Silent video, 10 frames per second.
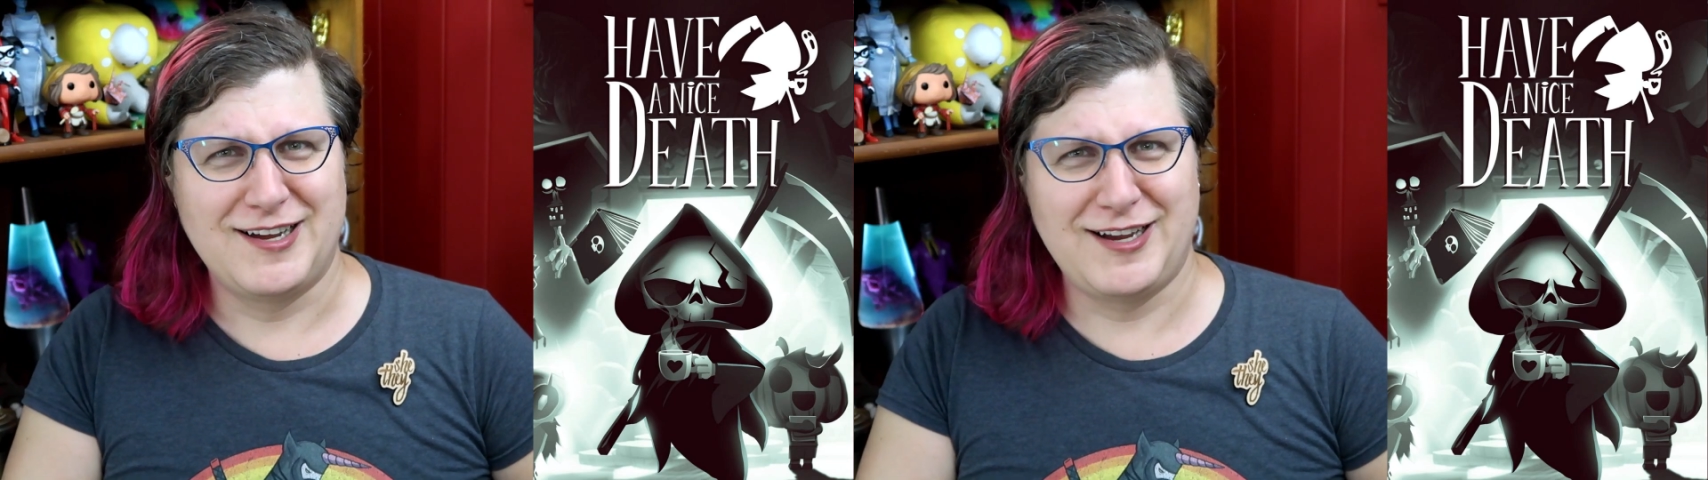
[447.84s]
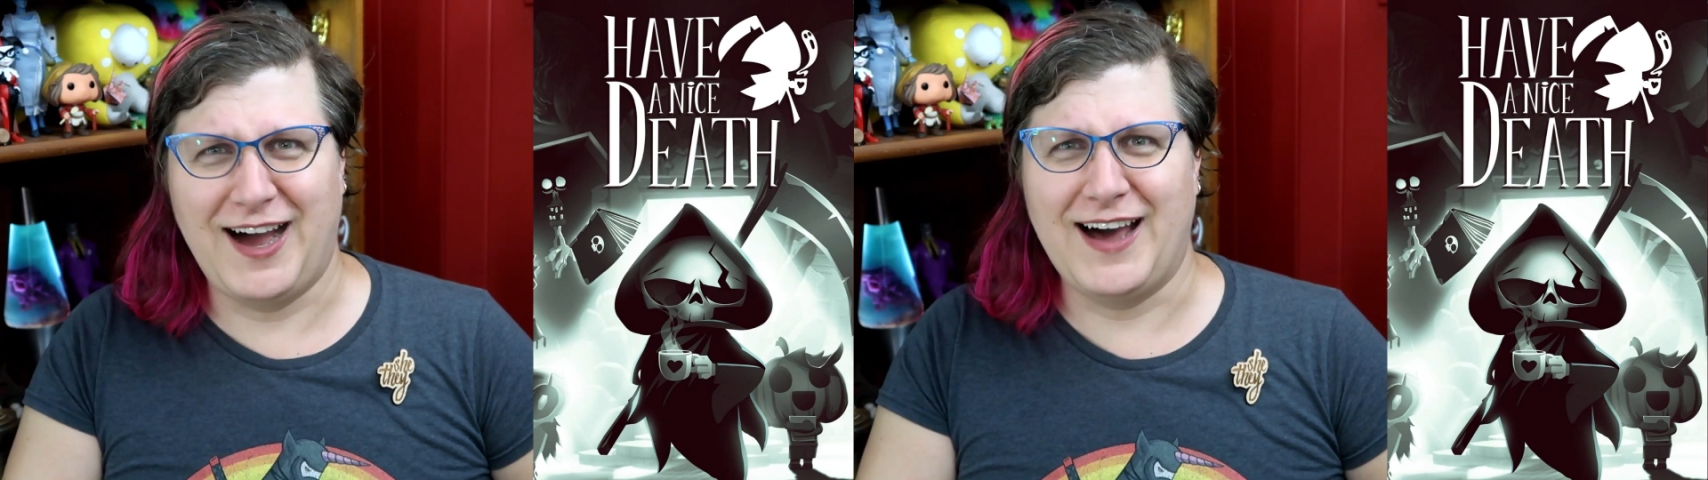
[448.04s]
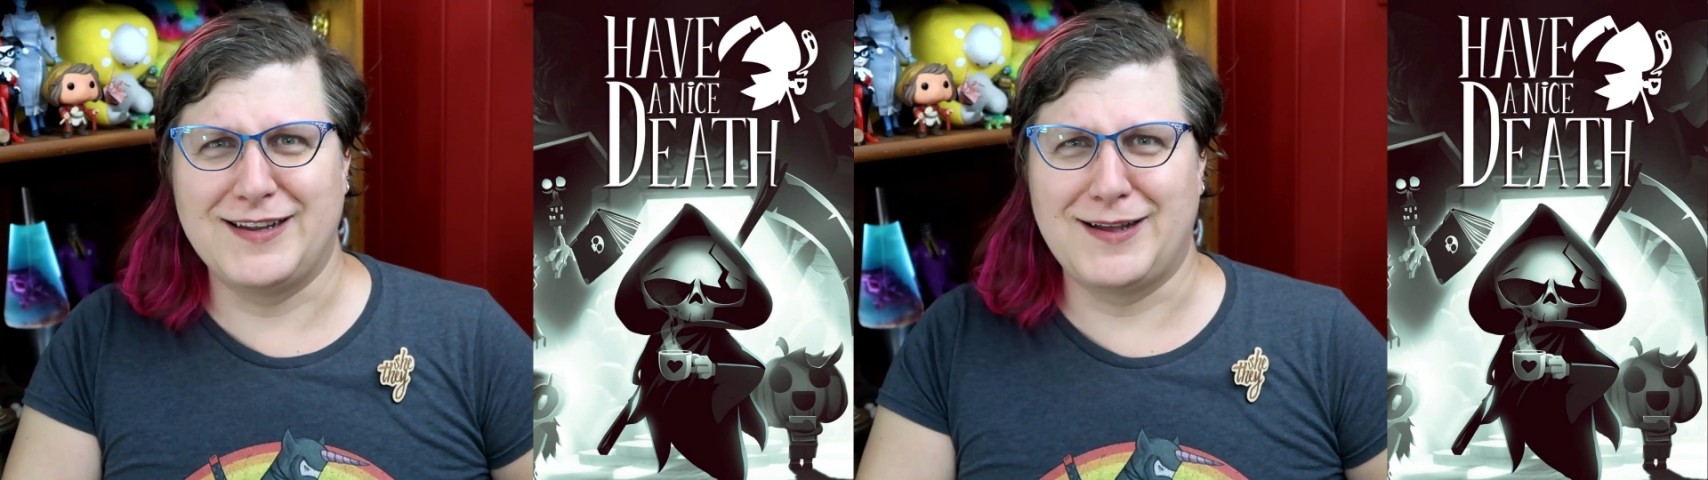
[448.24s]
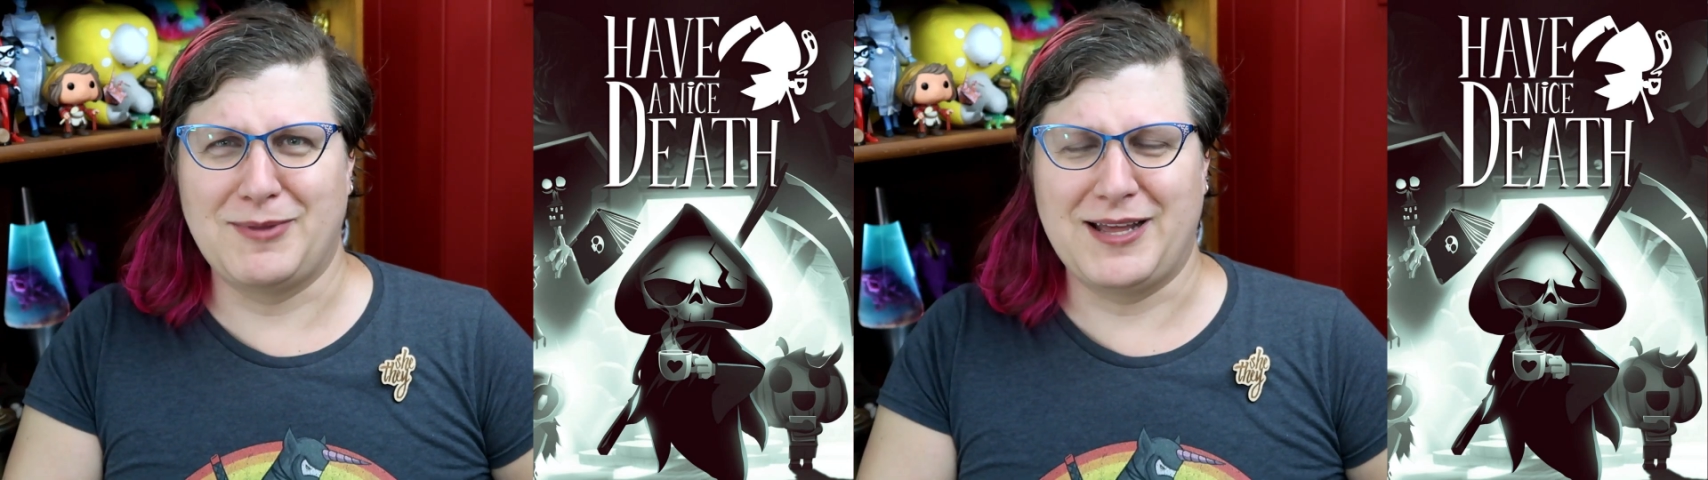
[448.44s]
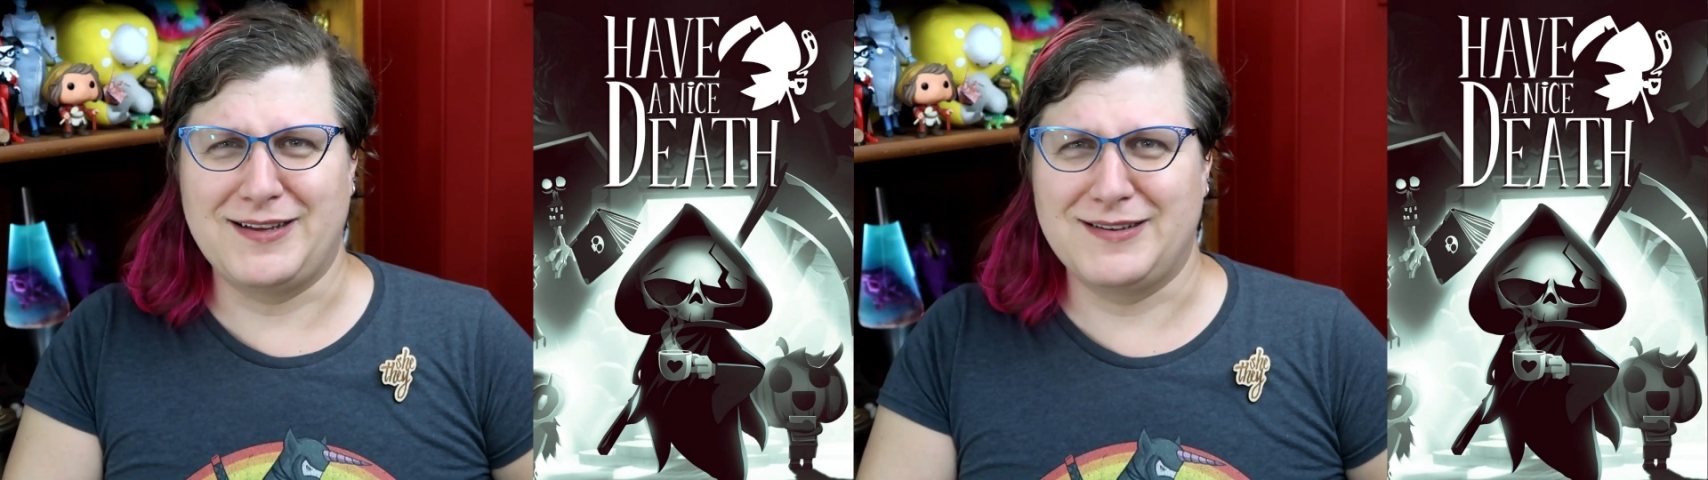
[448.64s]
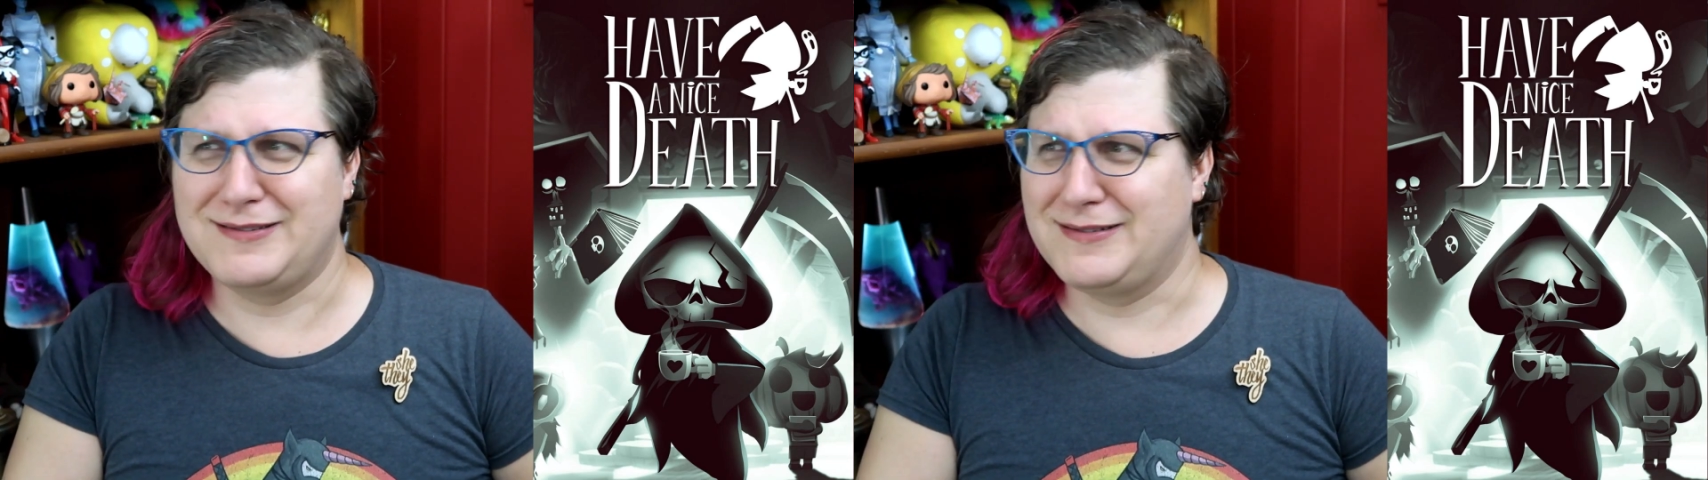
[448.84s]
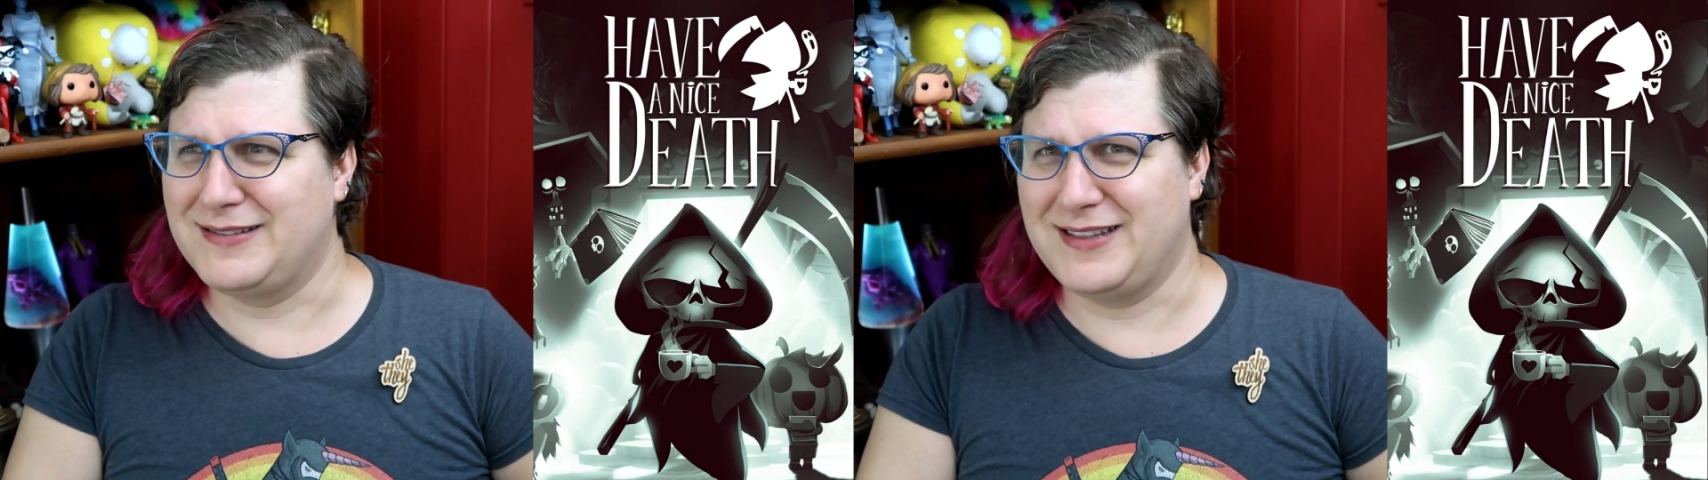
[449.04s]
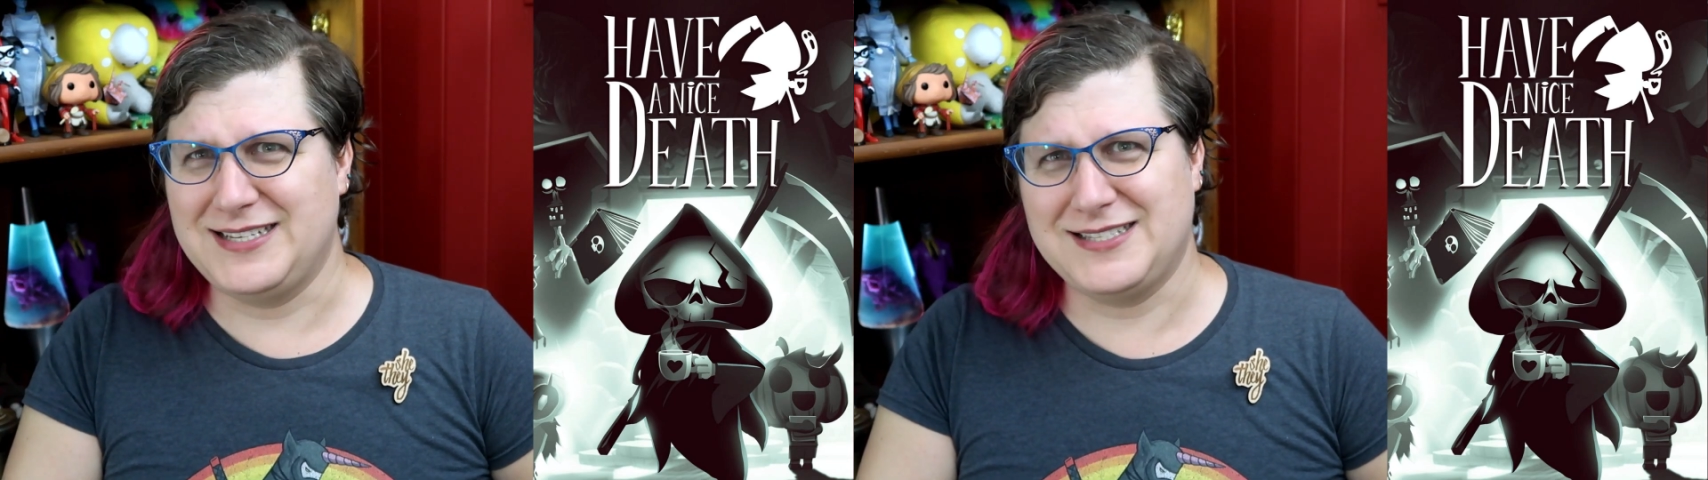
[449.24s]
gotten. I'm like,
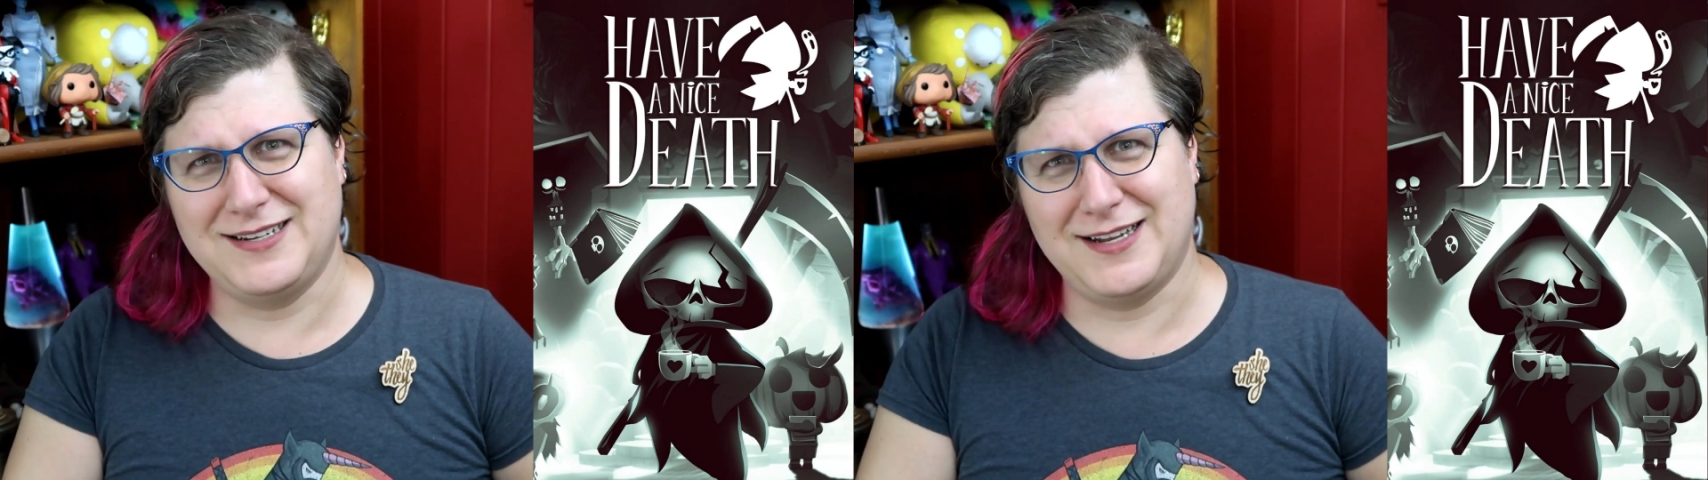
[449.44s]
less than